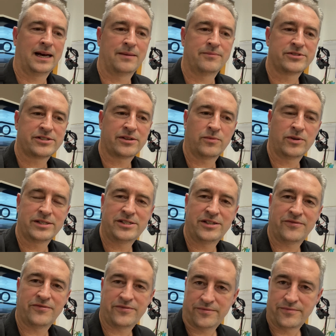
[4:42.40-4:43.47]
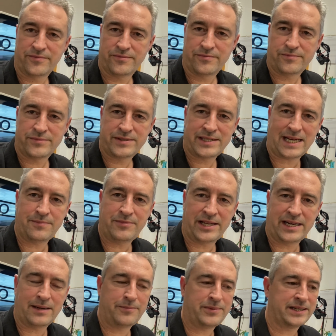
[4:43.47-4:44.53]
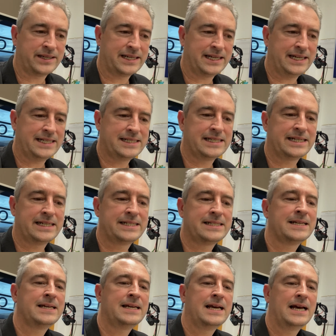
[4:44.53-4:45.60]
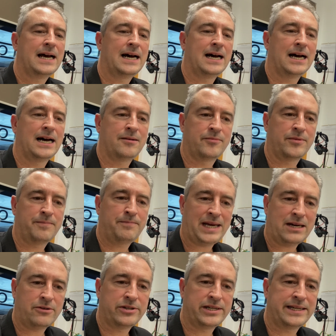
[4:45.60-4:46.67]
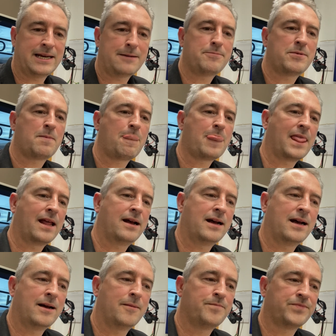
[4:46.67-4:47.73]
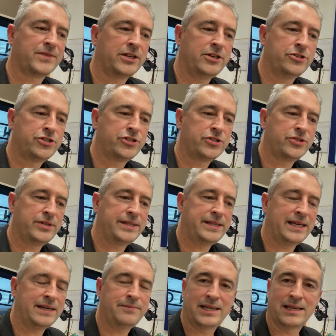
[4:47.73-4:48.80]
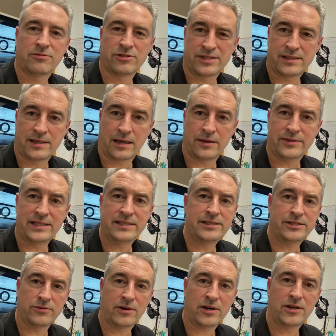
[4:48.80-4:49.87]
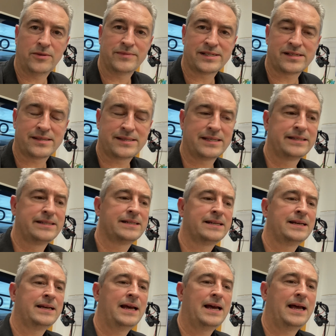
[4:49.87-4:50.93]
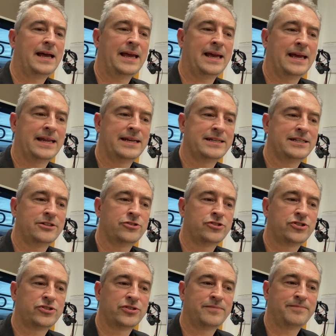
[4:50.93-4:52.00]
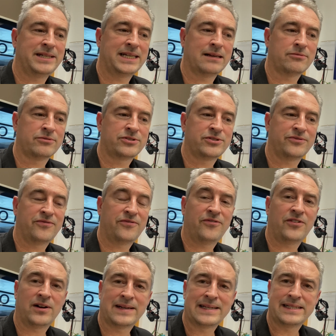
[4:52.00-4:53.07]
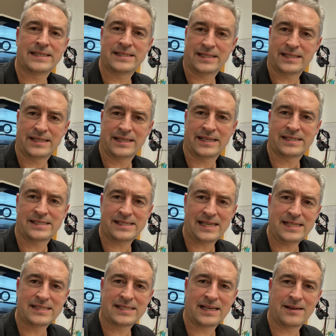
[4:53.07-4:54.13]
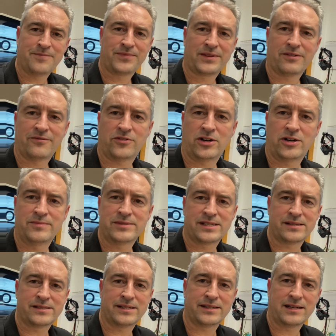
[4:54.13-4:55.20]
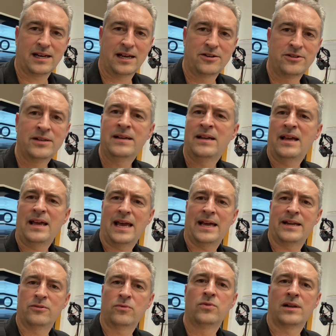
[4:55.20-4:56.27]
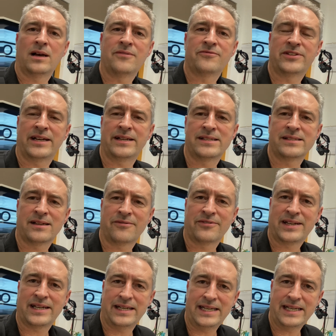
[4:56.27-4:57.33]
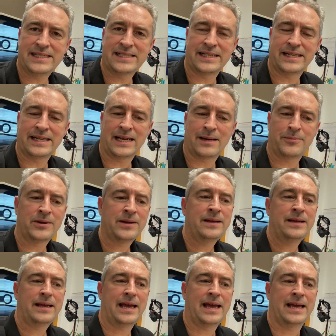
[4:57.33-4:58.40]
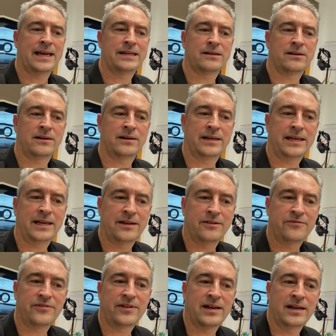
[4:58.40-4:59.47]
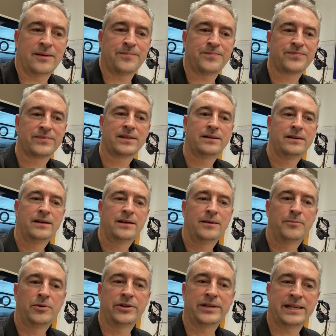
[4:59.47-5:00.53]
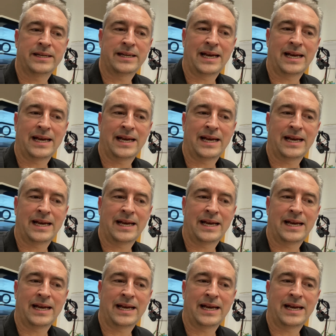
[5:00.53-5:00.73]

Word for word: So once you've taped that up and connected it, powered it up, you should then be able to go into your Home Assistant and you should be able to find the sensor for Home Assistant Glow. And all I've done is I've connected it up and I have put in